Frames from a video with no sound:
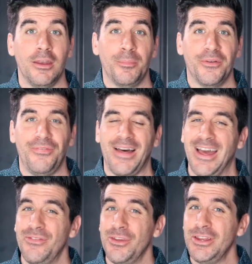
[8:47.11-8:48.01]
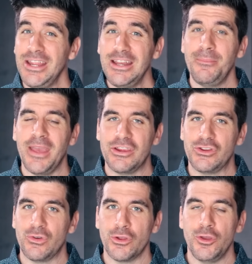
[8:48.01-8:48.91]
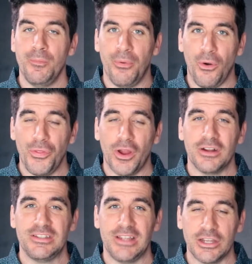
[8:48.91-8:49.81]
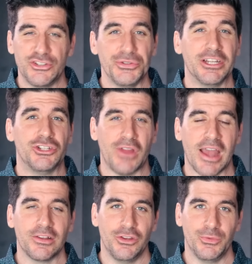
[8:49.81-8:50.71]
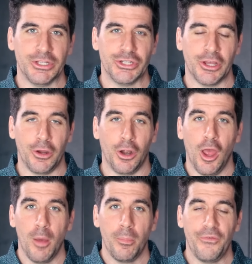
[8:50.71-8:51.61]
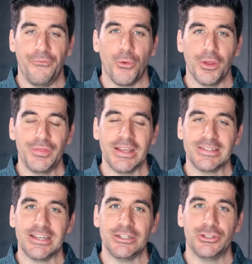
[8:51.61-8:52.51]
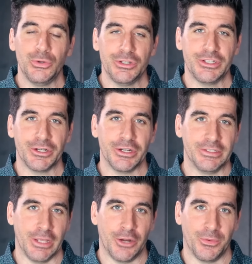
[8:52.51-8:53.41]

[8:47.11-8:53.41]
number five, you need to make sure you both are sexually attracted to each other before things get too serious in a